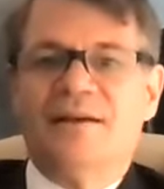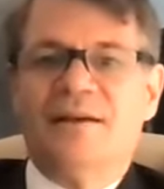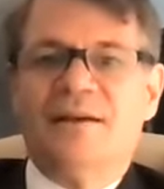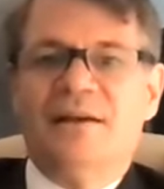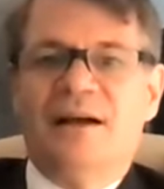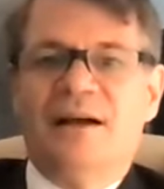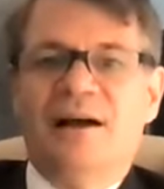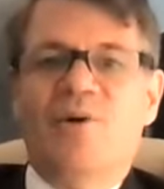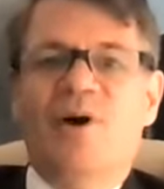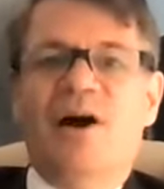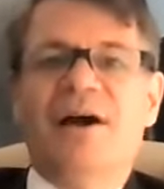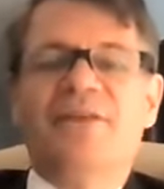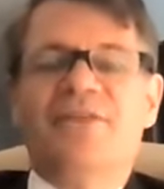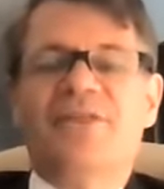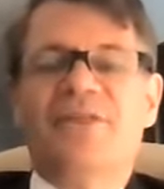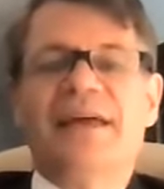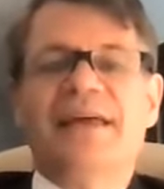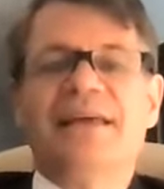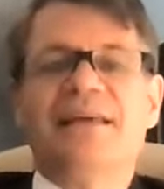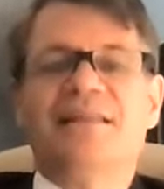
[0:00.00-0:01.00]
I want to
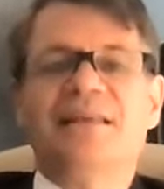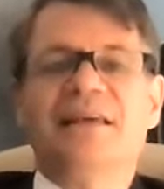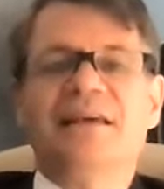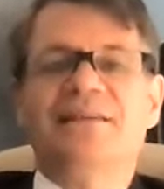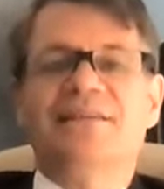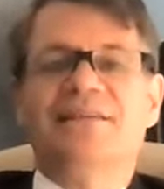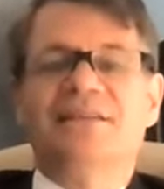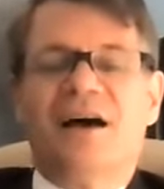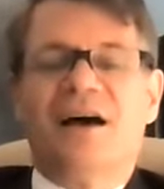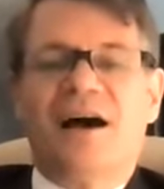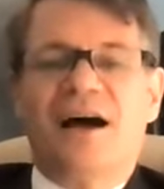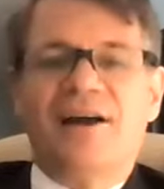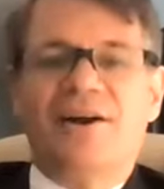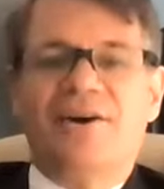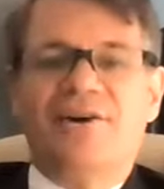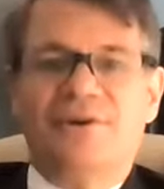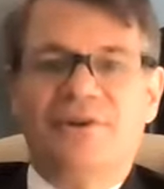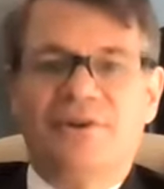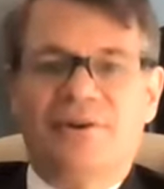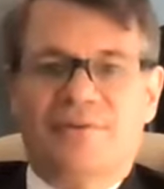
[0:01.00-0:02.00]
thank the entire
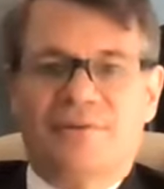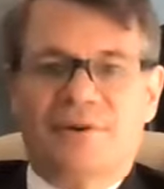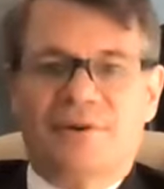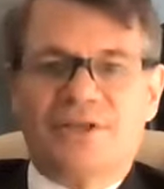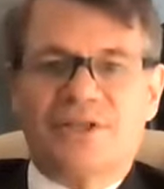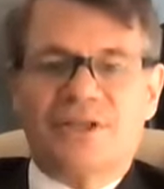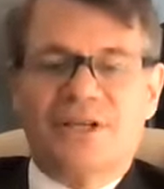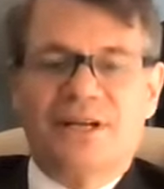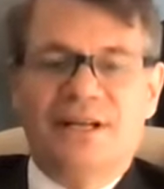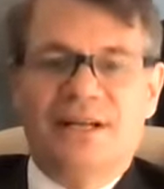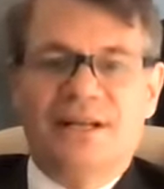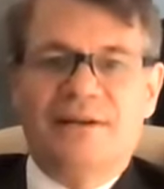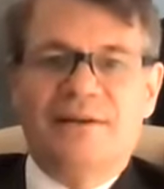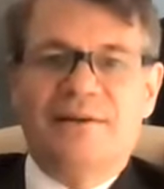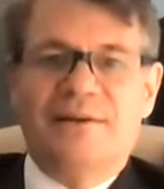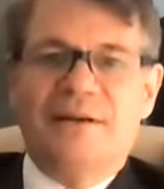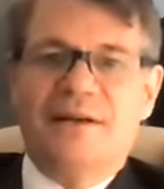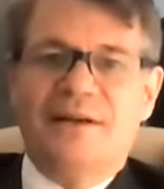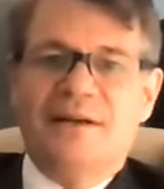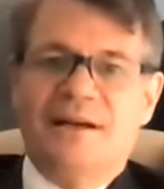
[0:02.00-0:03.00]
university,
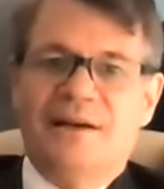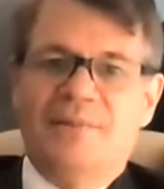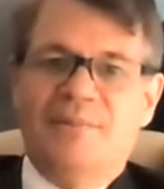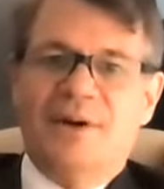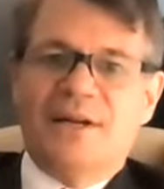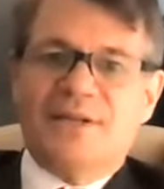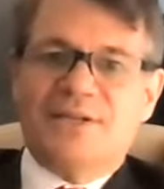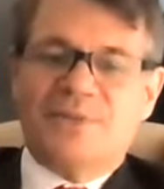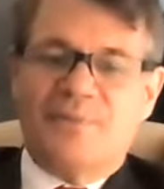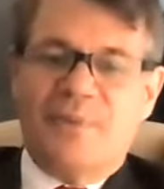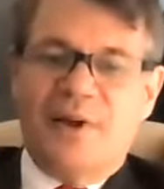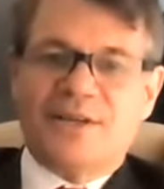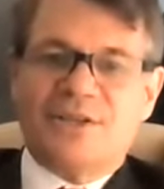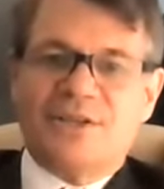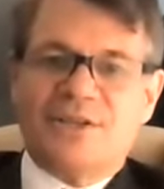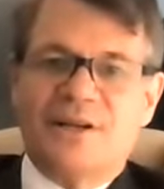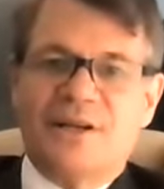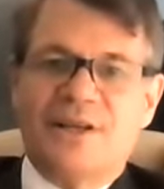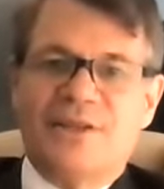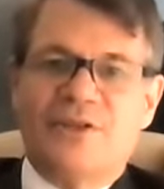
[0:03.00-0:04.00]
but
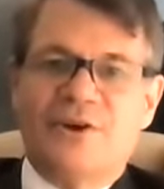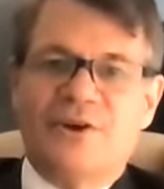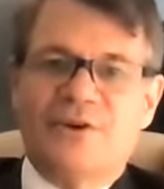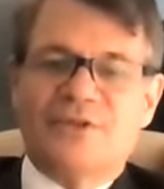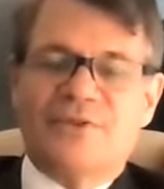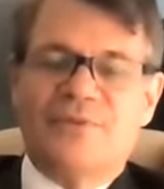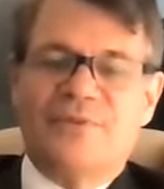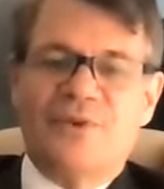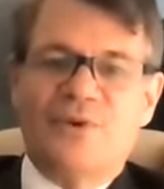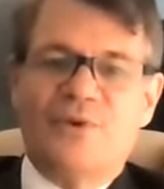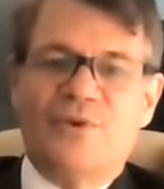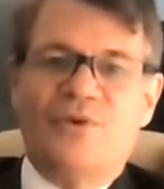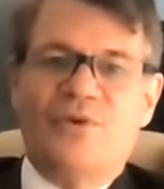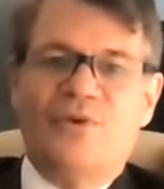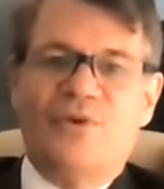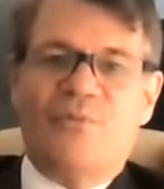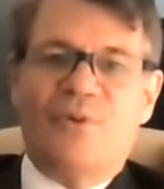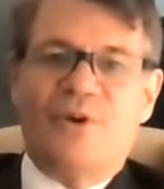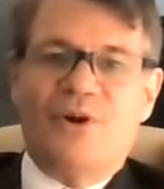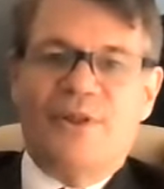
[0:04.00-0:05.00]
especially those of you who
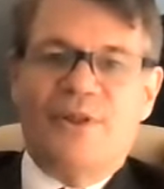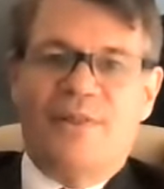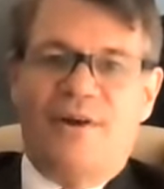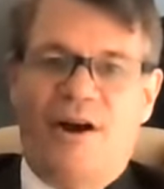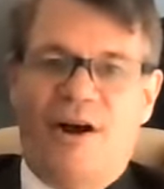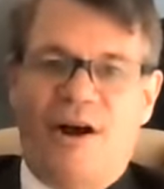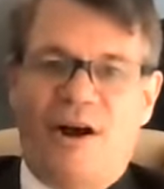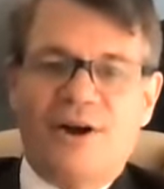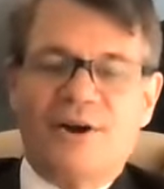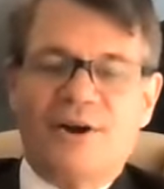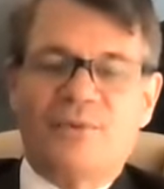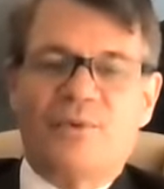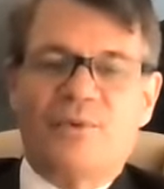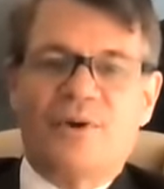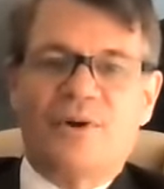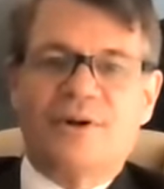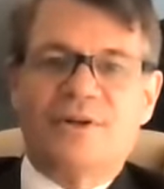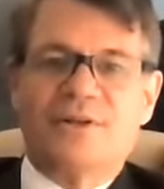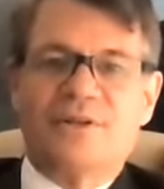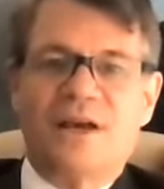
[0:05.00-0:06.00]
put in the hard
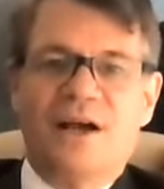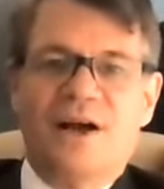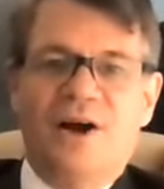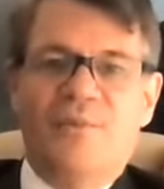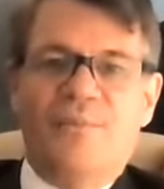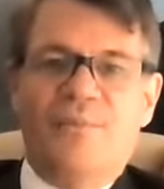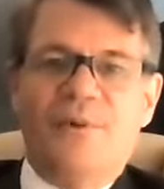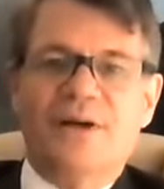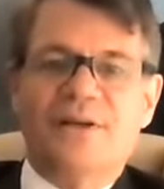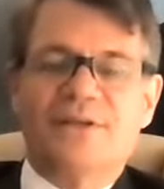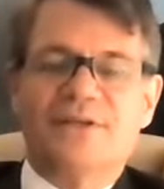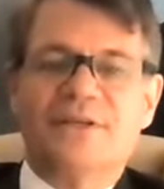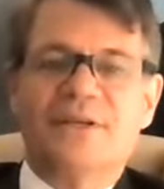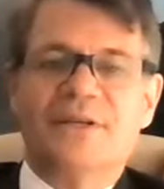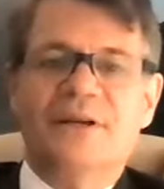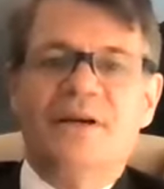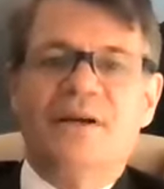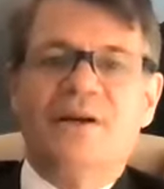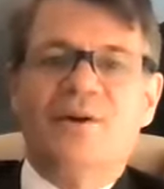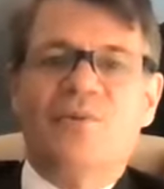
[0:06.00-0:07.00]
work to help us
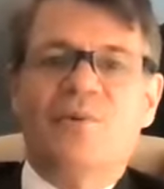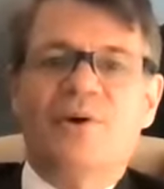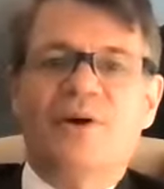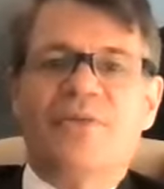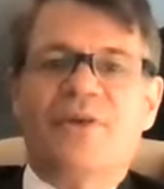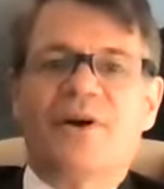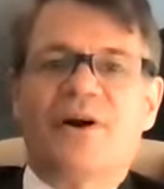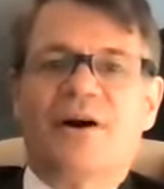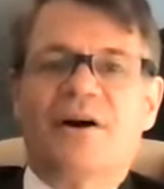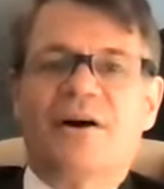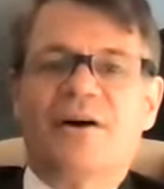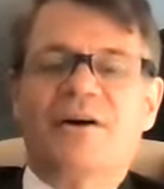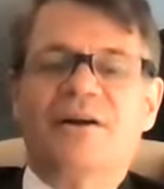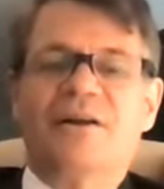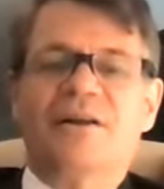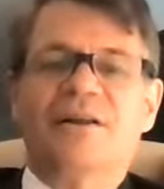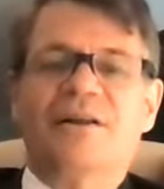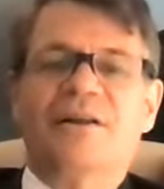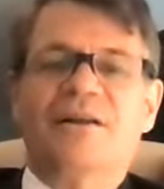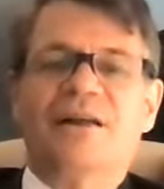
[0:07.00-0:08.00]
with our
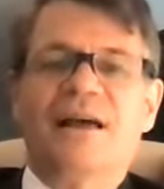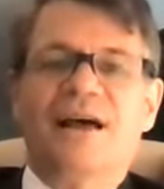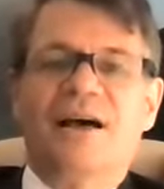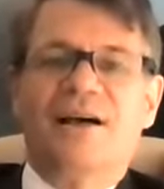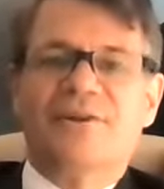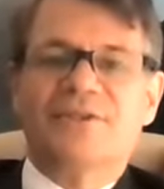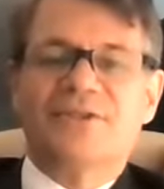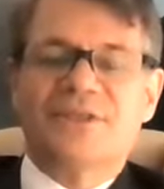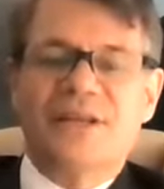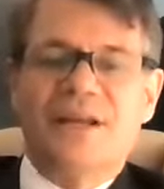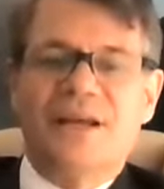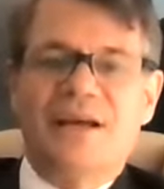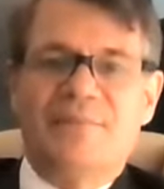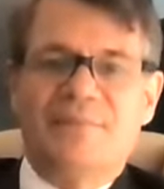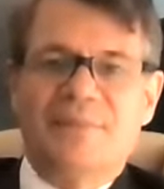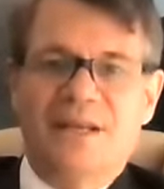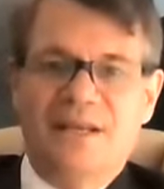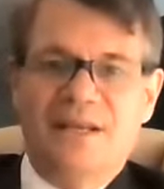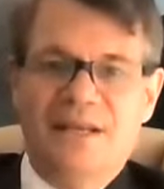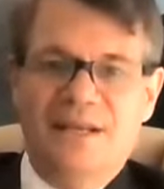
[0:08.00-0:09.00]

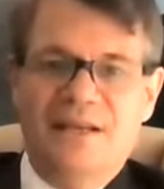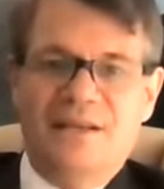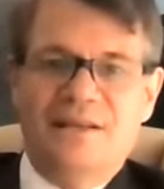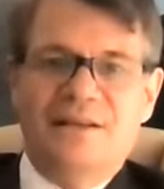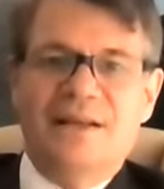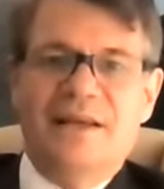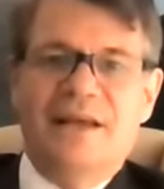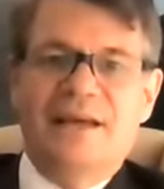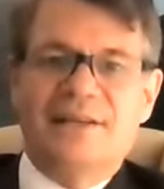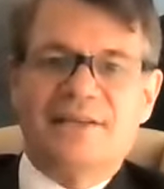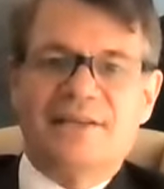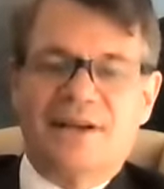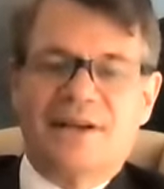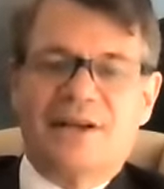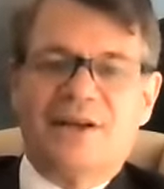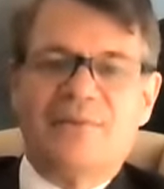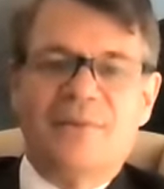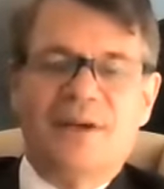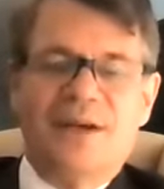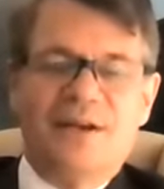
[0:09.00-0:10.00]
LCME, Liaison
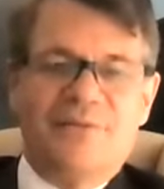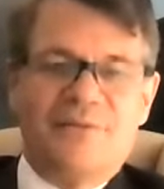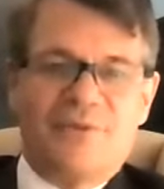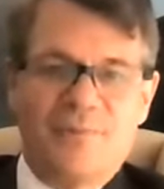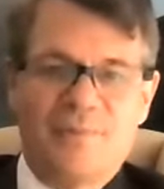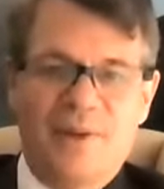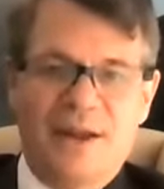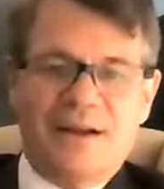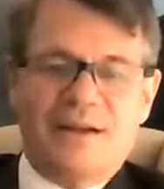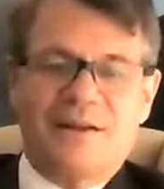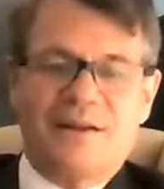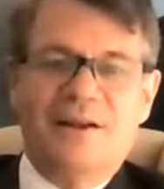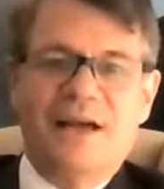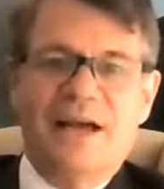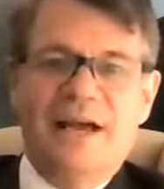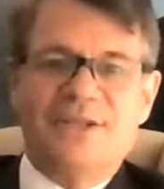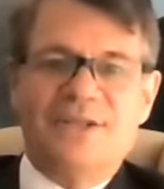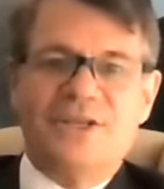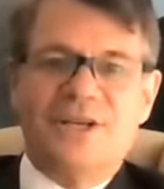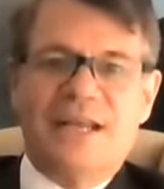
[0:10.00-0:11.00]
Committee for Medical
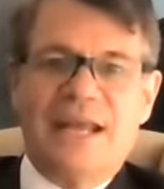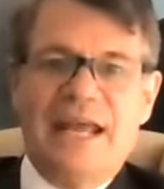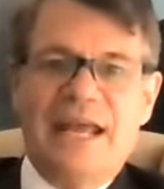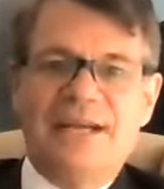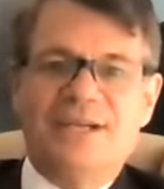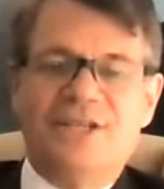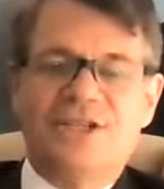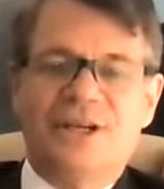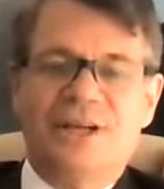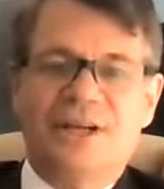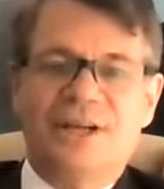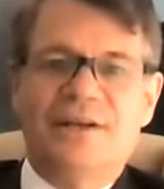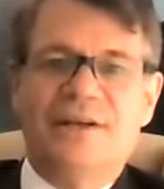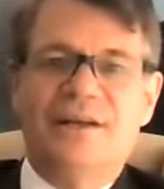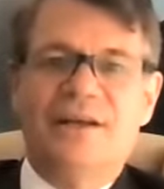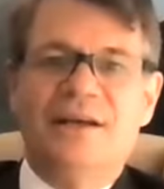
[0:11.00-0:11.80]
Education,